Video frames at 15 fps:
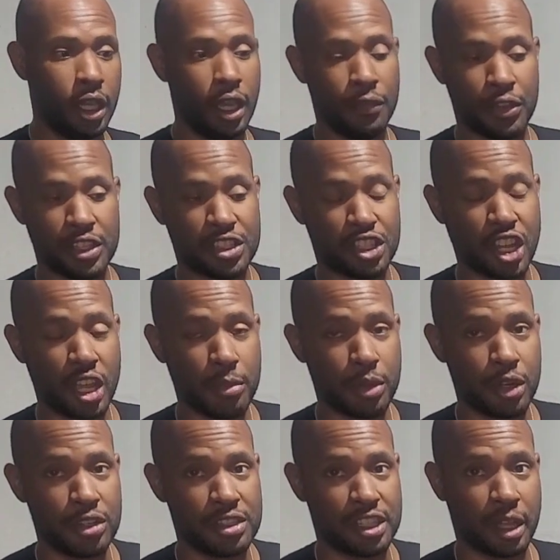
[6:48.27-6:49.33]
If it's
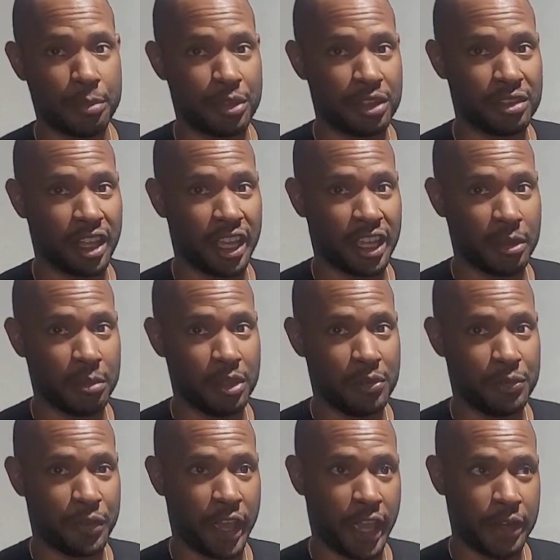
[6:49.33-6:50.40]
chambered in something that can be
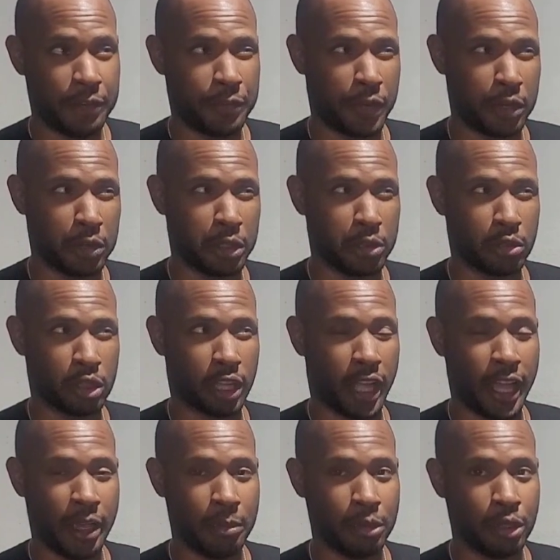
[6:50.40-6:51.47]
fed fairly
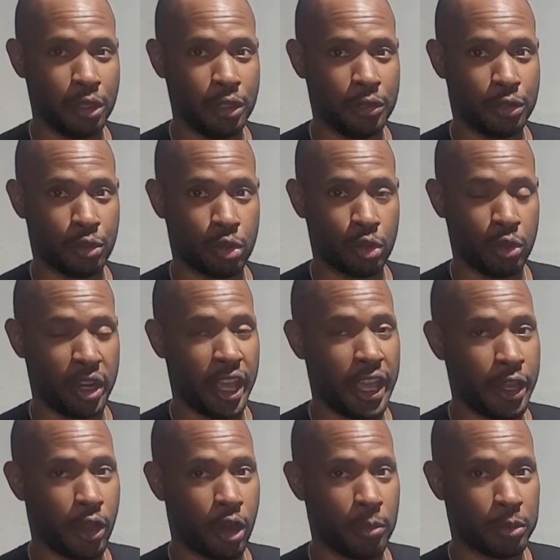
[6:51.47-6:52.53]
reliably through an
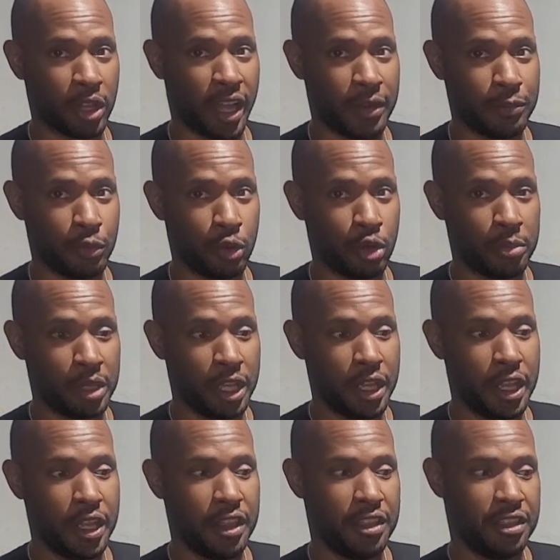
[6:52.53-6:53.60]
AR platform,
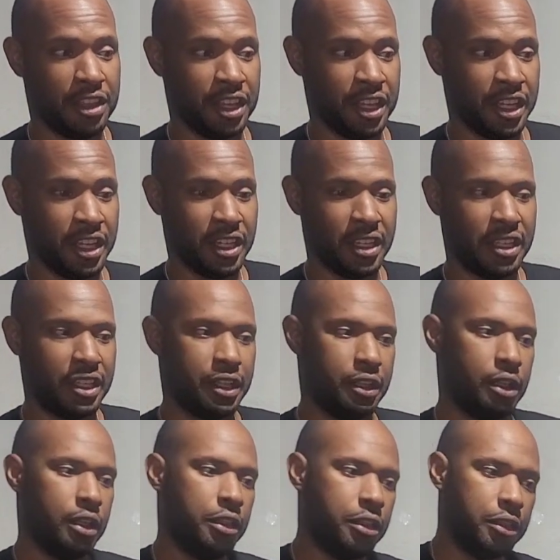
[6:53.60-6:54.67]
then
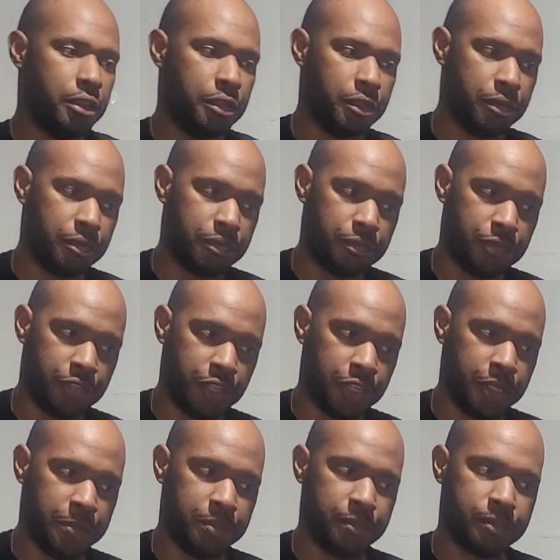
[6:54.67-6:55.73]

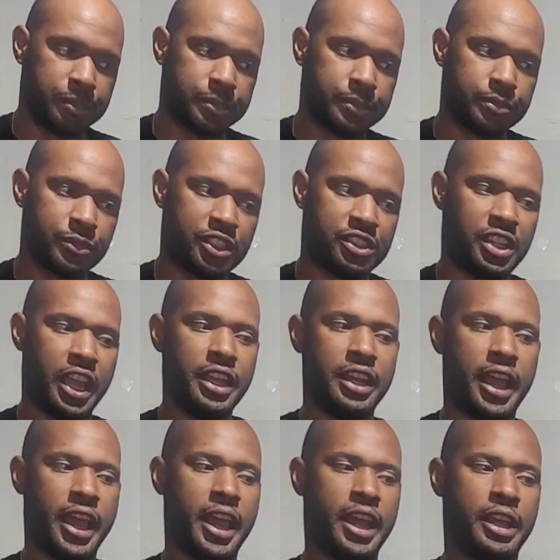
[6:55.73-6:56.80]
the
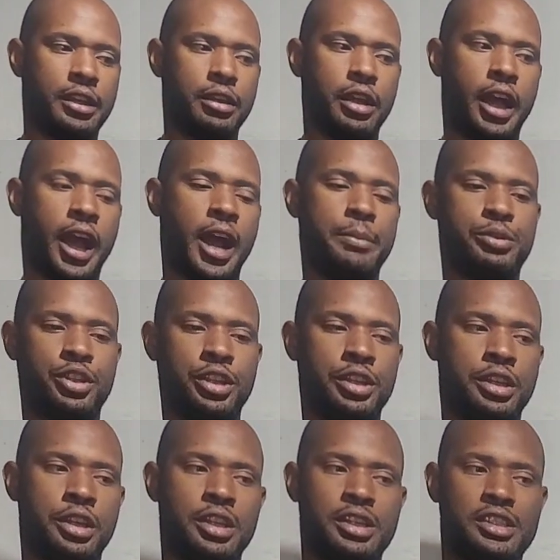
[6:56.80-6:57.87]
STANAG
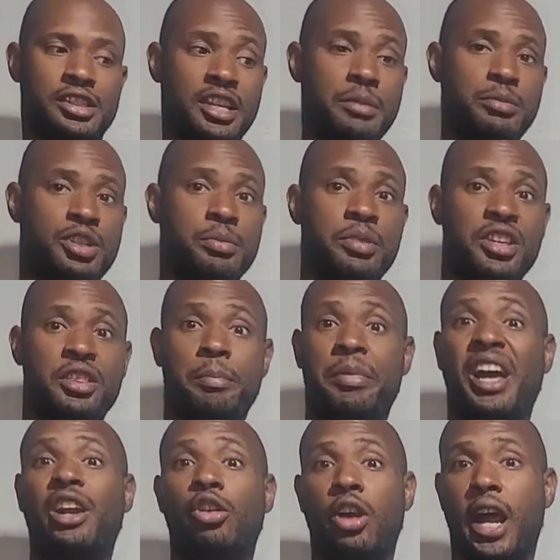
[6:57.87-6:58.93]
option seems to be the
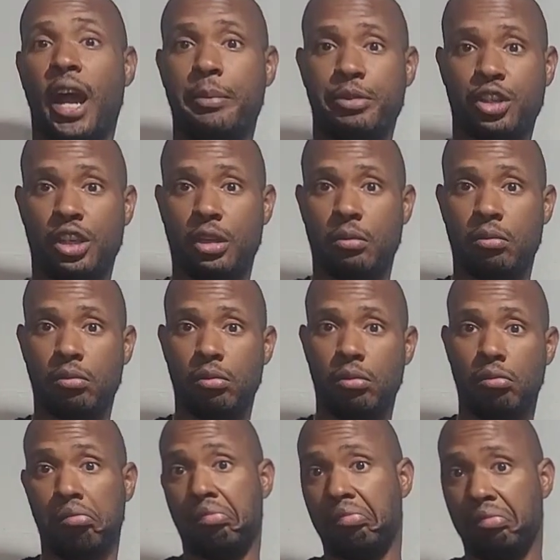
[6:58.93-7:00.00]
better option,
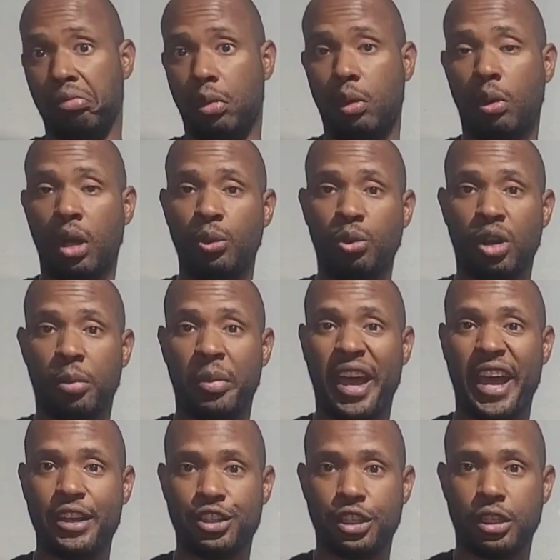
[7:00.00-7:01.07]
one would
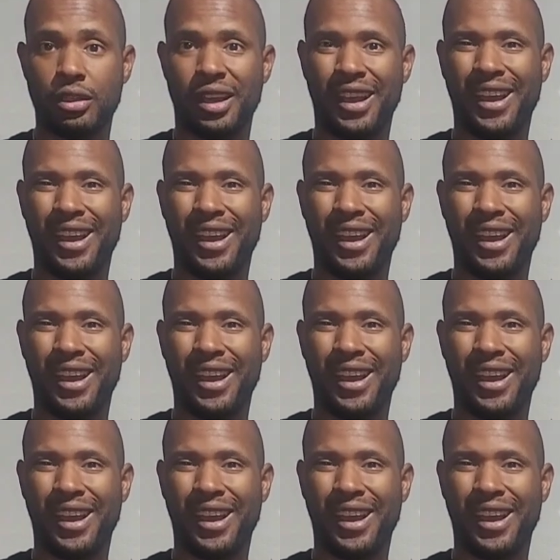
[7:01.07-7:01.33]
imagine.